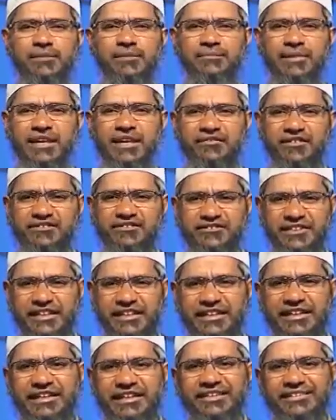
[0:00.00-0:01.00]
the unbelievers
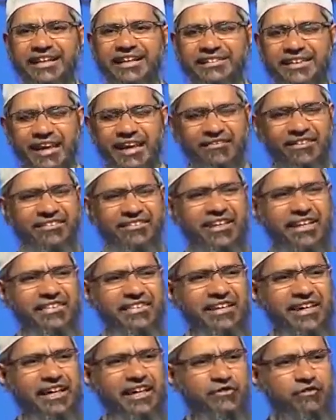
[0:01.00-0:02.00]
see that the heavens
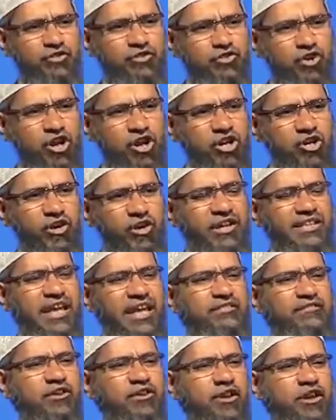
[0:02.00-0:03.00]
and the earth were joined
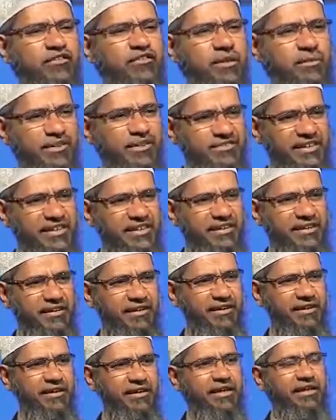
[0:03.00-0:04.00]
together and we clove them
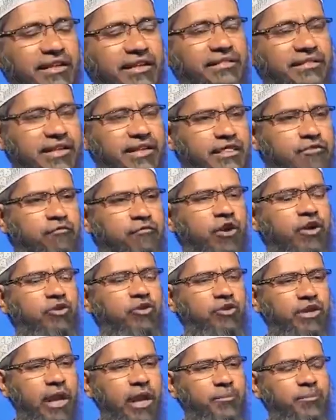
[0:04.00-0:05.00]
asunder. This what
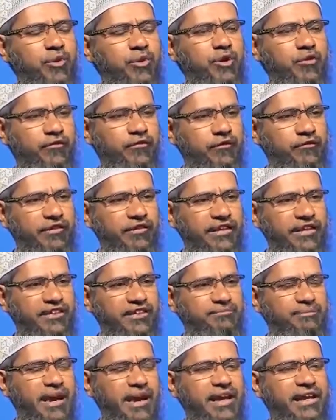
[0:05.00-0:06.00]
you came to know 50
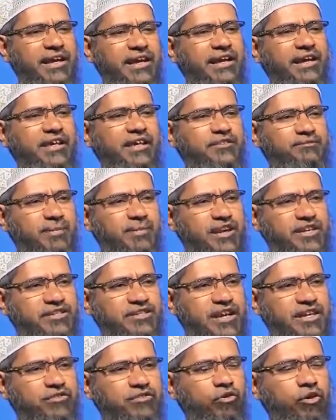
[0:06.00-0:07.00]
years back is
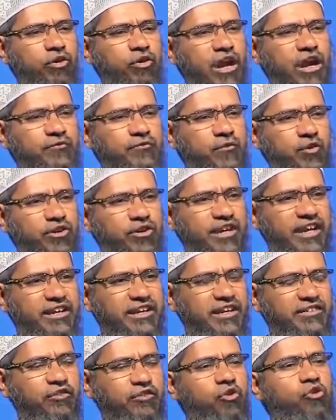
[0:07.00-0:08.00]
mentioned in the Quran 1400
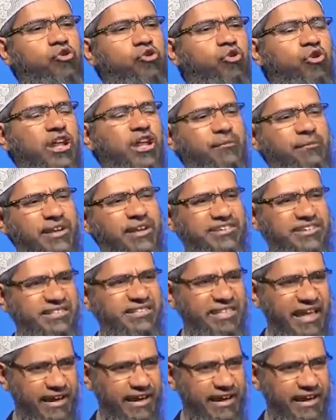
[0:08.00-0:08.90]
years ago. Who could have mentioned